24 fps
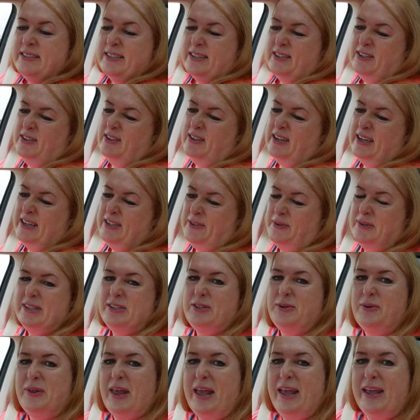that, oh, I don't want
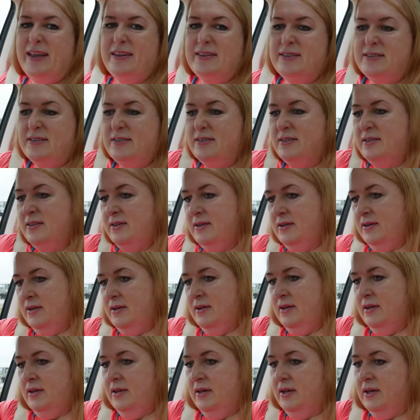to do that.
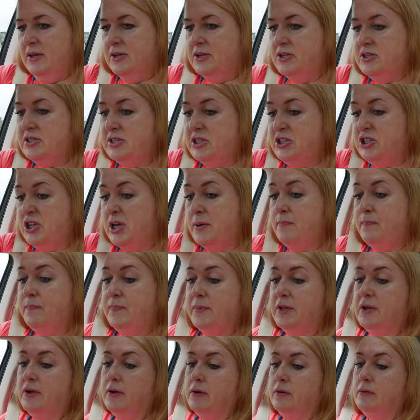Because the gym,
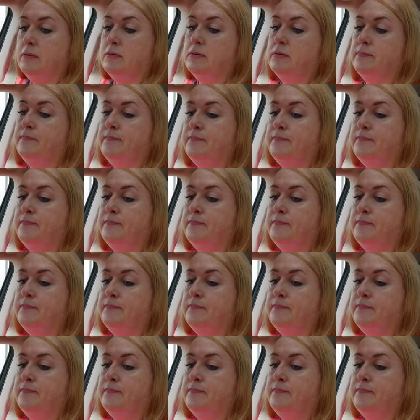you know,